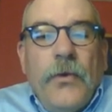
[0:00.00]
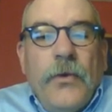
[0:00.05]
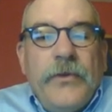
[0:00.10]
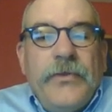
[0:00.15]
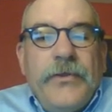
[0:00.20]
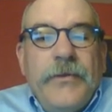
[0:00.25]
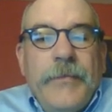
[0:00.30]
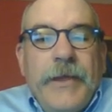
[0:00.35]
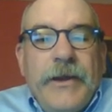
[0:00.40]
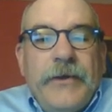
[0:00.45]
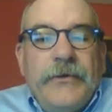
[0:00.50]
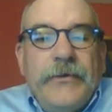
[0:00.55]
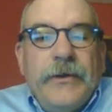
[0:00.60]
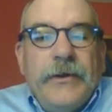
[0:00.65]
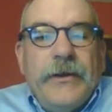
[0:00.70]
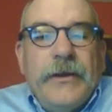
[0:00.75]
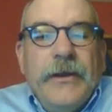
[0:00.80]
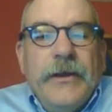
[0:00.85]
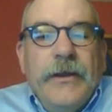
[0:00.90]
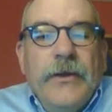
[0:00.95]

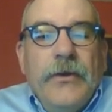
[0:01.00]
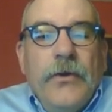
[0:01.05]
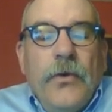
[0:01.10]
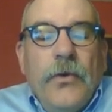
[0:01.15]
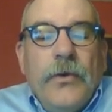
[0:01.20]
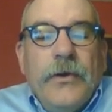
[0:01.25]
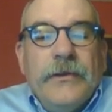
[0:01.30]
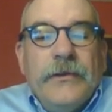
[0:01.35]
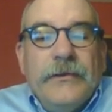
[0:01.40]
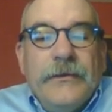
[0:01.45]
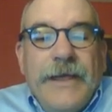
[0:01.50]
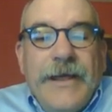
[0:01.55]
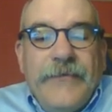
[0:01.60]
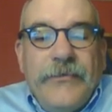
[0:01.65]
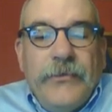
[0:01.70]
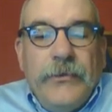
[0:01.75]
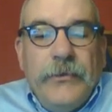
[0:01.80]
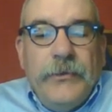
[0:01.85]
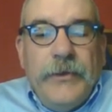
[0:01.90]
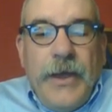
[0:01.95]
orthometric or a
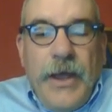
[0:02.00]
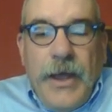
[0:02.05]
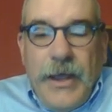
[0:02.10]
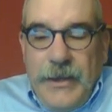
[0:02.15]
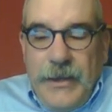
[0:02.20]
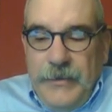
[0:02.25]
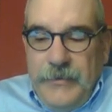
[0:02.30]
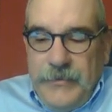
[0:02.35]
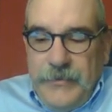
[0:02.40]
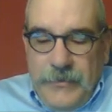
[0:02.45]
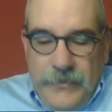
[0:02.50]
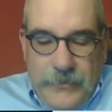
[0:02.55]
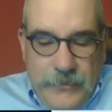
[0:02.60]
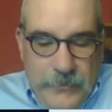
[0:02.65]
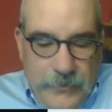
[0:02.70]
leveled height.